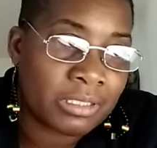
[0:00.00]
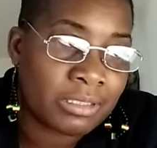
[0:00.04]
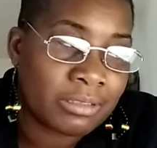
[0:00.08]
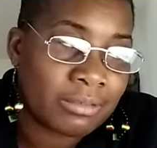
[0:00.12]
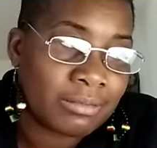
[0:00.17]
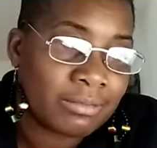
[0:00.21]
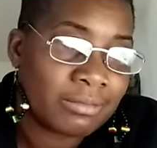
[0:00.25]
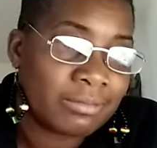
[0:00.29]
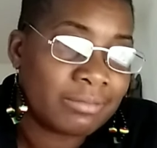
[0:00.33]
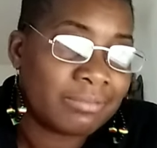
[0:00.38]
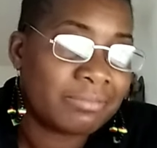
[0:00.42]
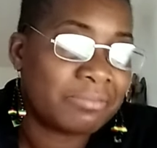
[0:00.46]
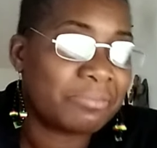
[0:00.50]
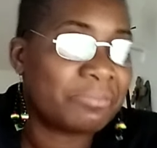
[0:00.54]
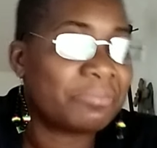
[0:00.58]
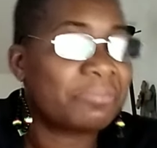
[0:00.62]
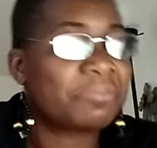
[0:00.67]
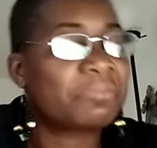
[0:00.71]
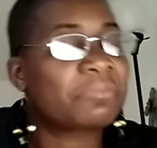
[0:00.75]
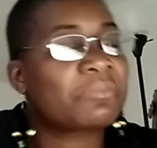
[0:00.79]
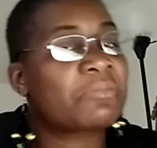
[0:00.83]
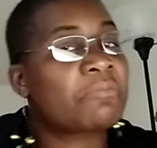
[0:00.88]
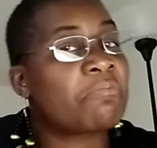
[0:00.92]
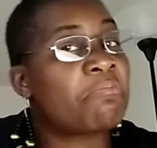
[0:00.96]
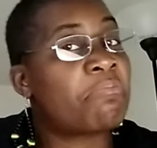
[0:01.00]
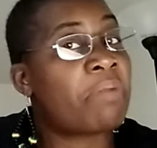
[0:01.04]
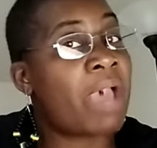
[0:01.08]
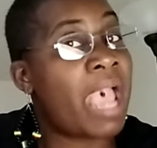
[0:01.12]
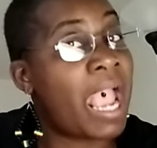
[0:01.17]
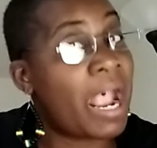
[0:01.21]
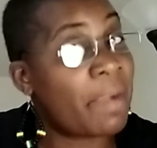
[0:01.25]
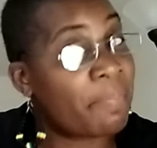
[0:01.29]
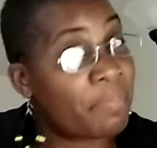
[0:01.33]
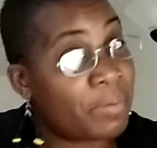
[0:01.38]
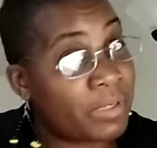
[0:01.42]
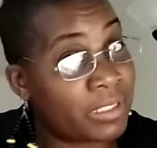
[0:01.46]
so we have
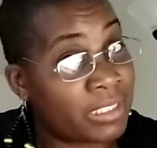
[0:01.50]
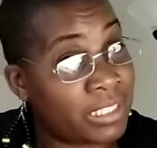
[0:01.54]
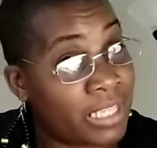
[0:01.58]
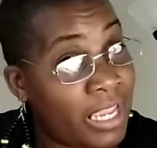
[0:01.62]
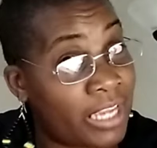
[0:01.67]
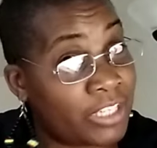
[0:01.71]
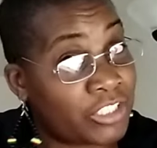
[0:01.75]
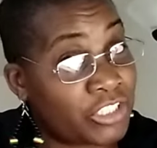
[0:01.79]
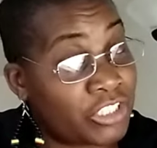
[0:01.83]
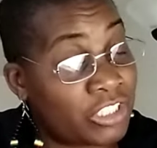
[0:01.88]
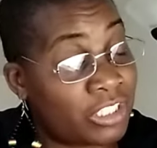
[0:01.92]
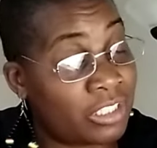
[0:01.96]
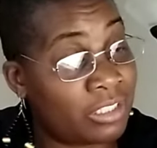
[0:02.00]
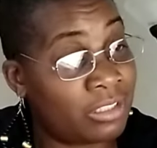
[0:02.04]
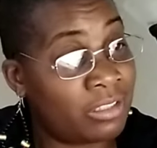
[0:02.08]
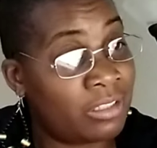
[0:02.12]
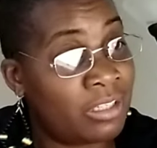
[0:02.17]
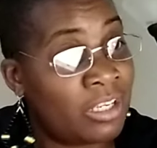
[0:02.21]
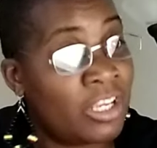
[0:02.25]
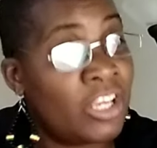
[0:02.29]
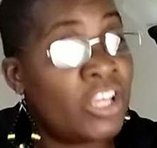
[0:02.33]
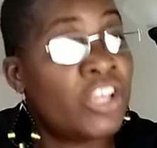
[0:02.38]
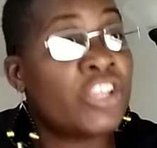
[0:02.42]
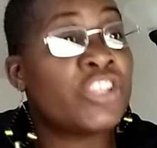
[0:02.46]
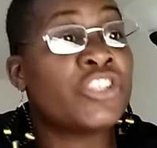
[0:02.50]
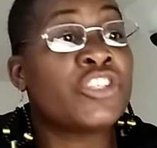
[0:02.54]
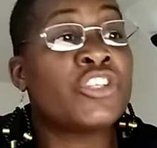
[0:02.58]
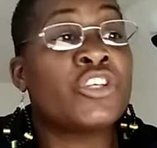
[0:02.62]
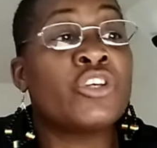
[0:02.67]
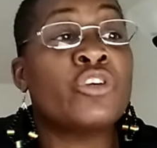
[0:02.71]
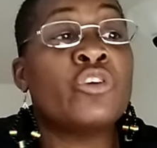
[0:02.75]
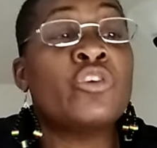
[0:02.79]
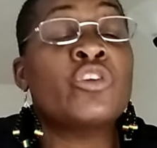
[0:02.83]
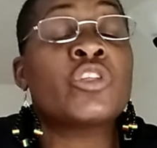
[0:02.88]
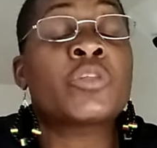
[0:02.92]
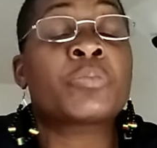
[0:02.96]
matching
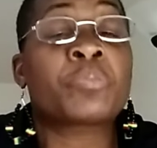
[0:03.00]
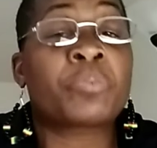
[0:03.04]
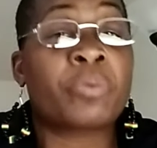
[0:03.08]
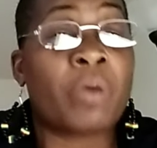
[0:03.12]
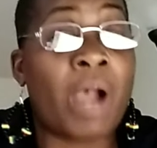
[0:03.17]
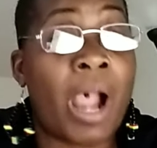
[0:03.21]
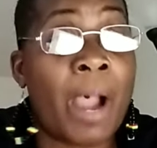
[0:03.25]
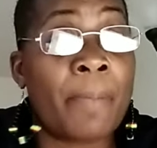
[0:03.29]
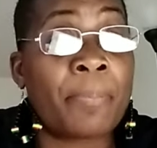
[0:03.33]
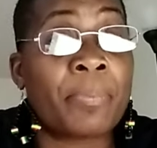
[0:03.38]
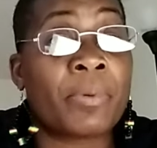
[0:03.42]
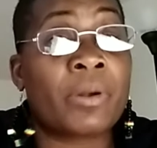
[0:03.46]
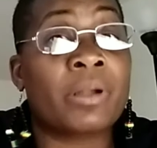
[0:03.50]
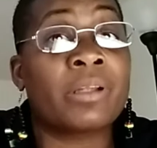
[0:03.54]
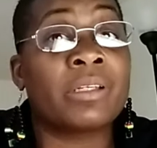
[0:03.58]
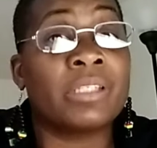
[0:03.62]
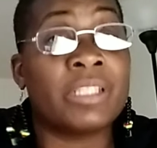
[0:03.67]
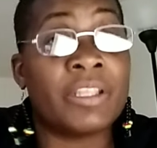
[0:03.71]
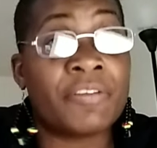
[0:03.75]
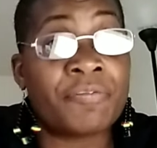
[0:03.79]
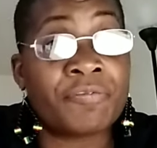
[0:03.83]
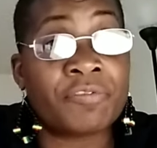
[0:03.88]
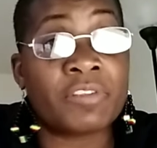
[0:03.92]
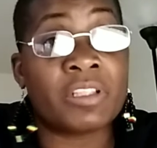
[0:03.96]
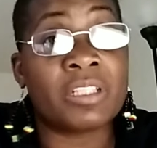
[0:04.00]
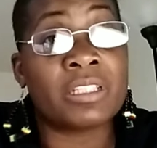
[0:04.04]
3-1 on page 40.